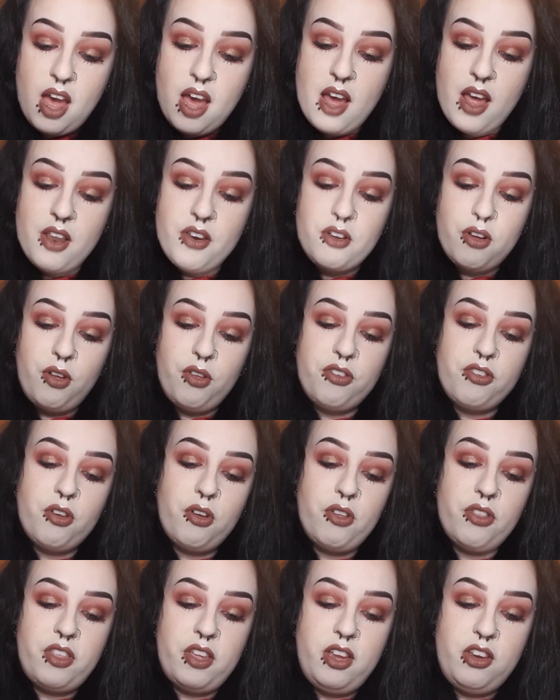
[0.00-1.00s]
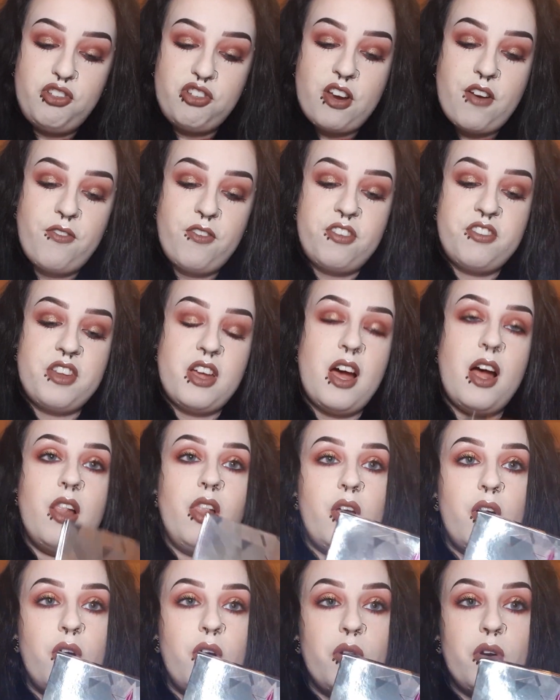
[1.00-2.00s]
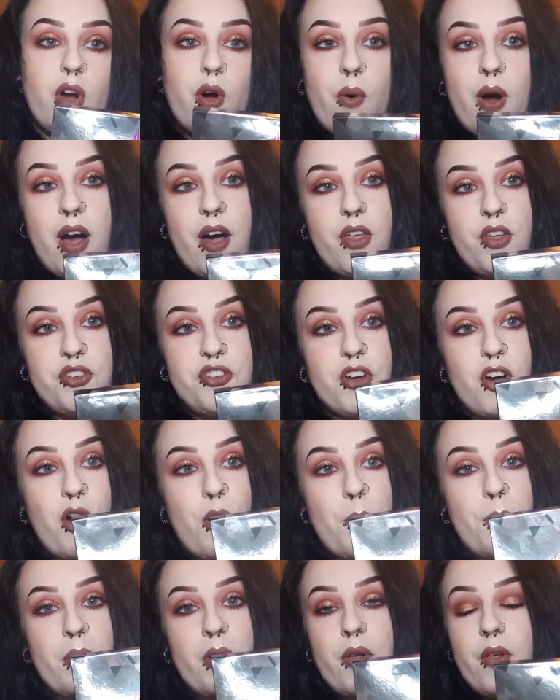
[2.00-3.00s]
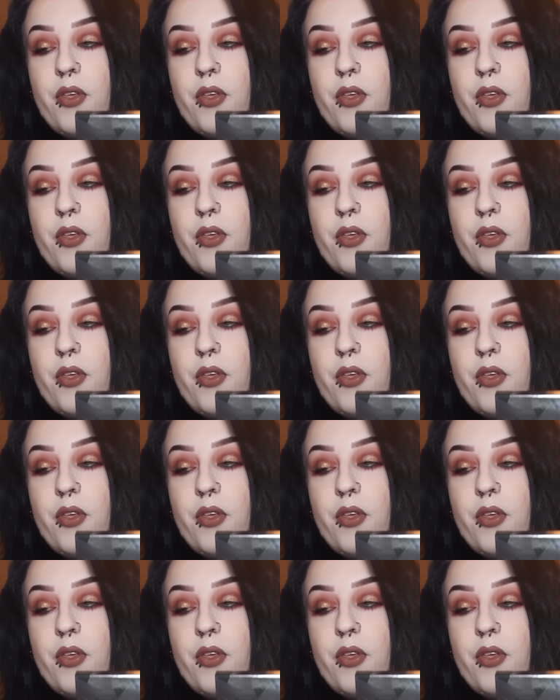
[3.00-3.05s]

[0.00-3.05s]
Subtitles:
And also the Jeffree Star logo at the top.